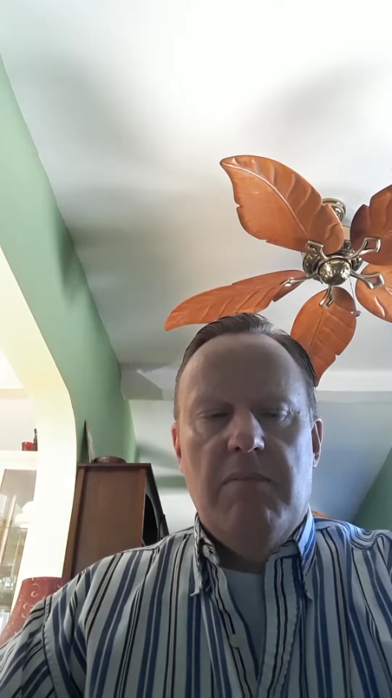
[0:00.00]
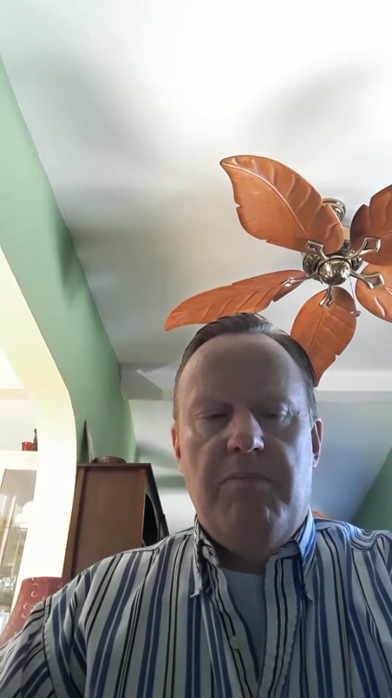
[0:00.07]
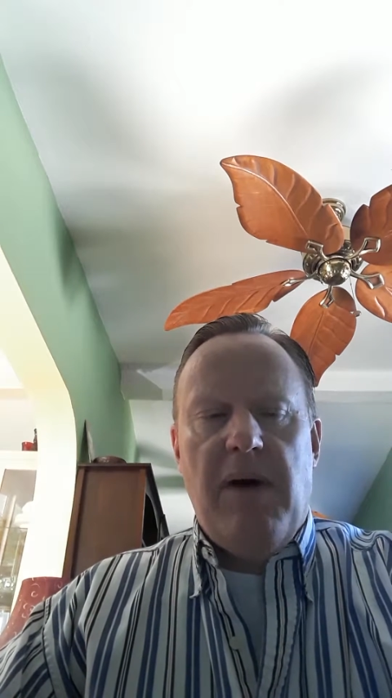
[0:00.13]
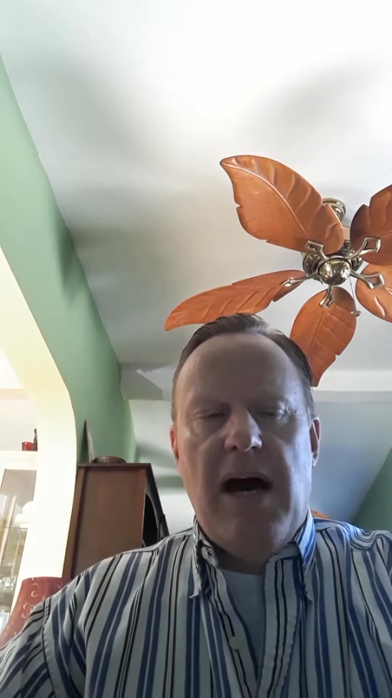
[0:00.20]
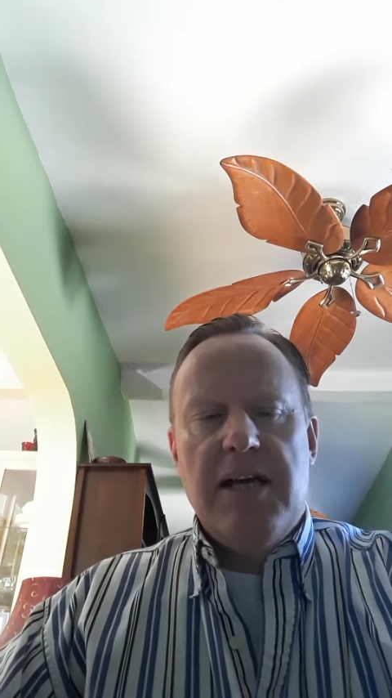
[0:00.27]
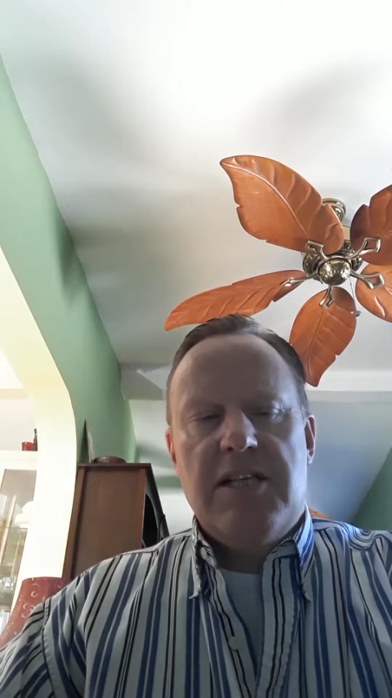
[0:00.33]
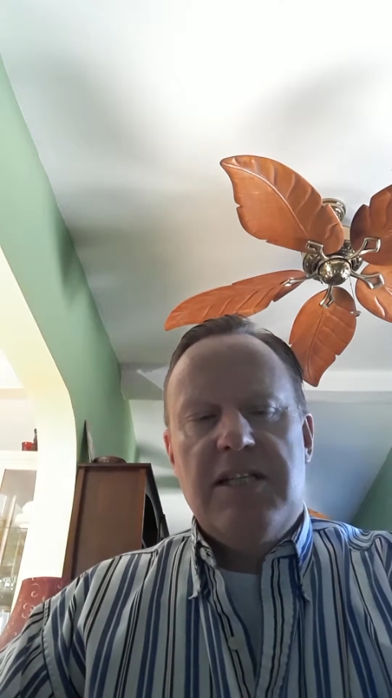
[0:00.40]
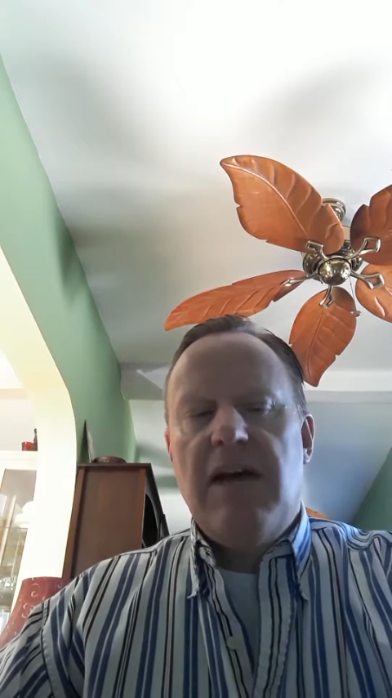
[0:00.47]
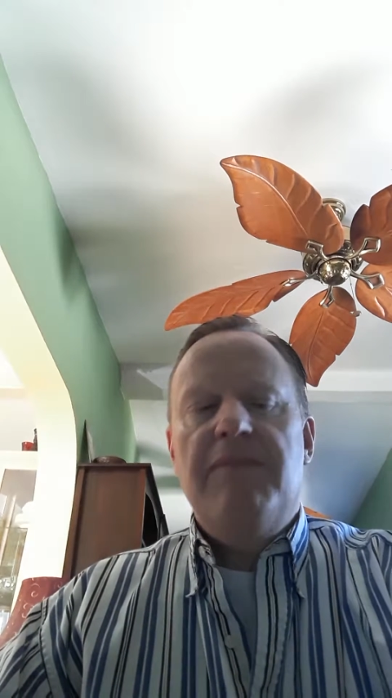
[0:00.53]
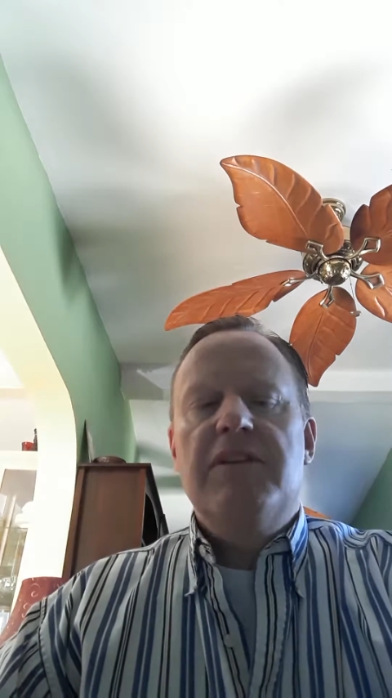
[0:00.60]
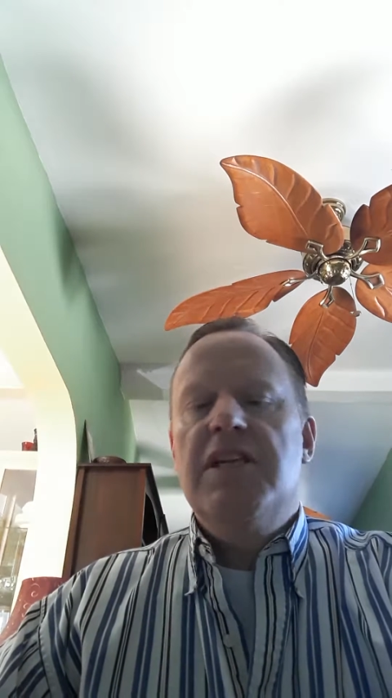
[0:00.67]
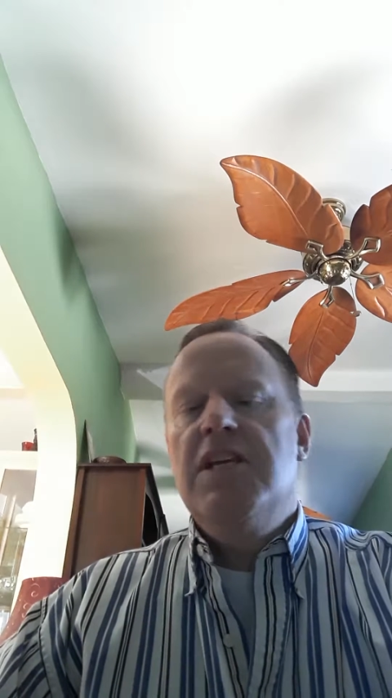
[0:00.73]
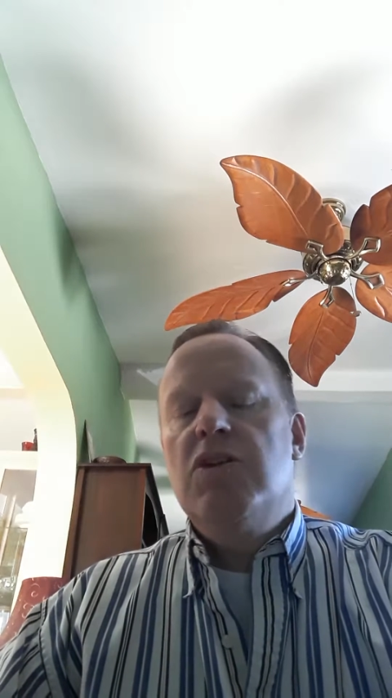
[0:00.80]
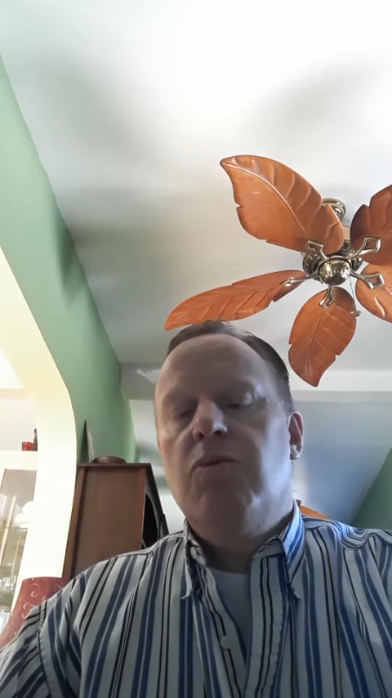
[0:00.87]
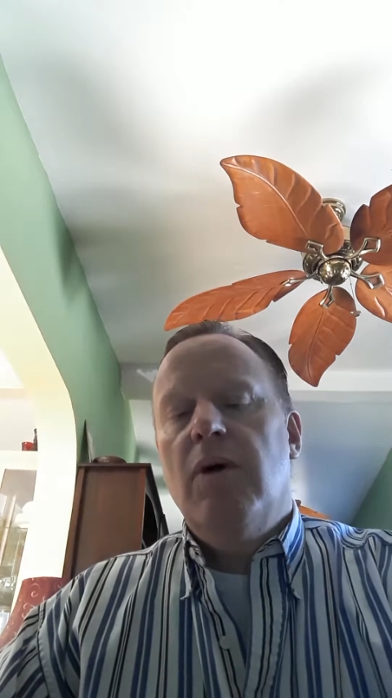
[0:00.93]
By
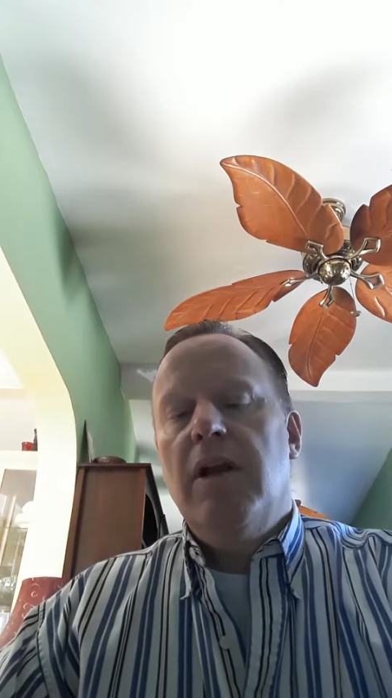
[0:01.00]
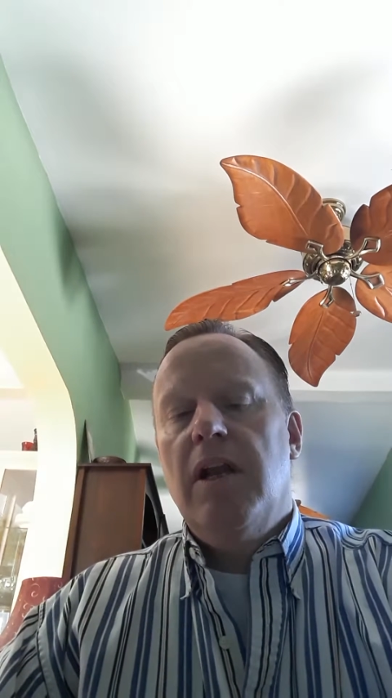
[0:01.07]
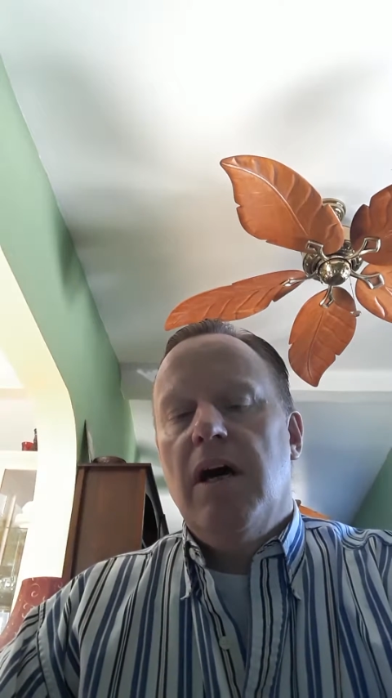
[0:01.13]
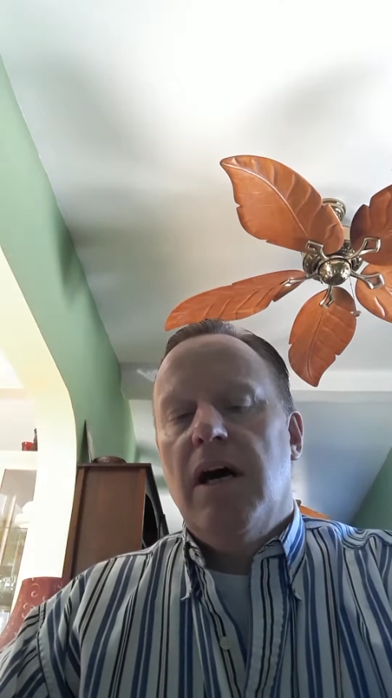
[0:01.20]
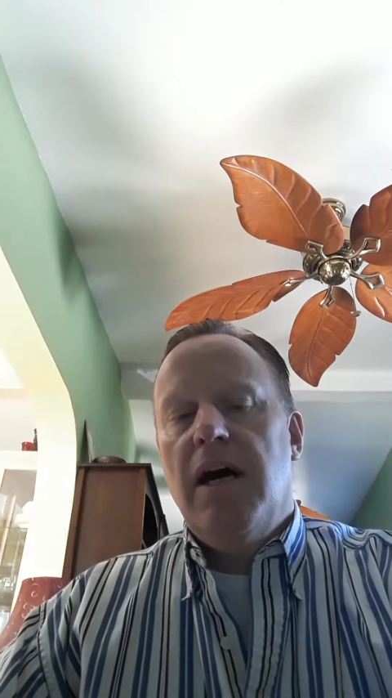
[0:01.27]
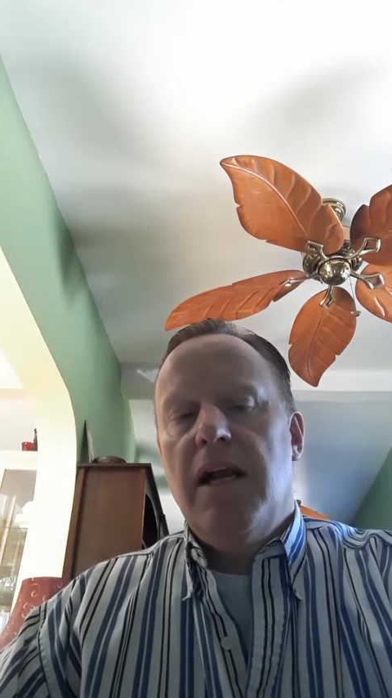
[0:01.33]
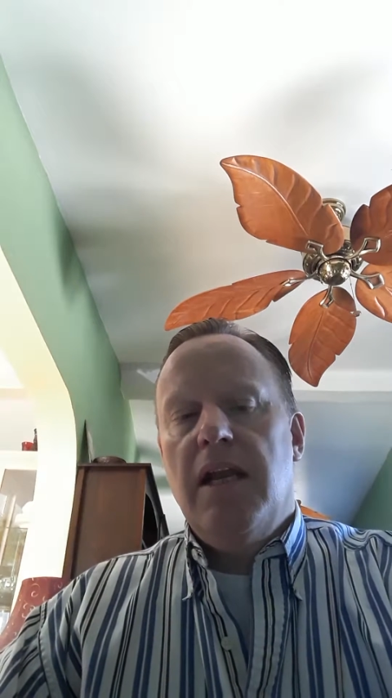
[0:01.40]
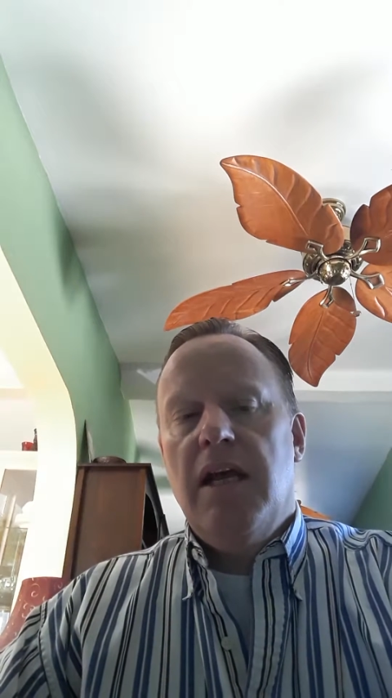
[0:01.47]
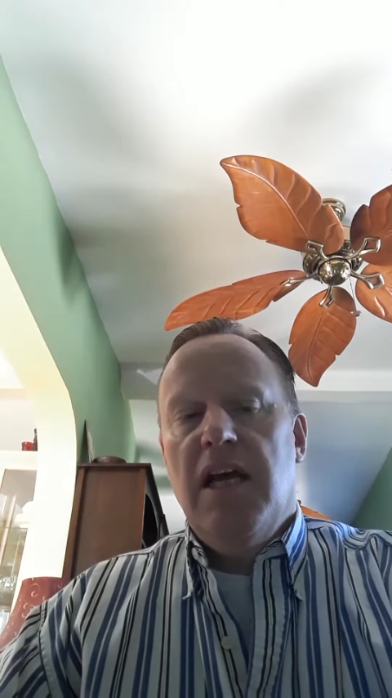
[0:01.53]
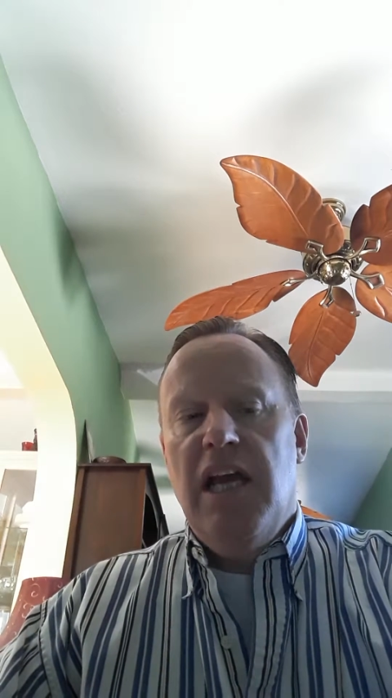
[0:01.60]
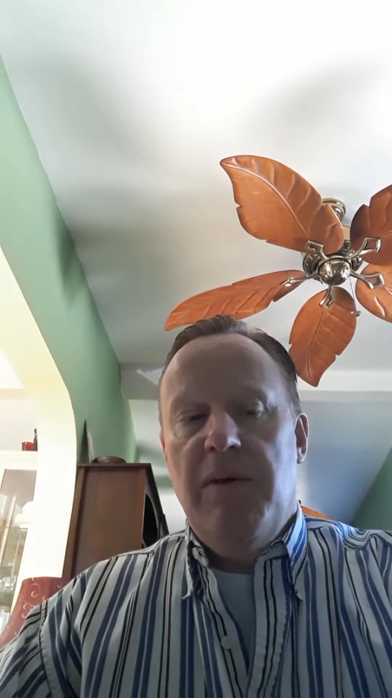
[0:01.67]
1729,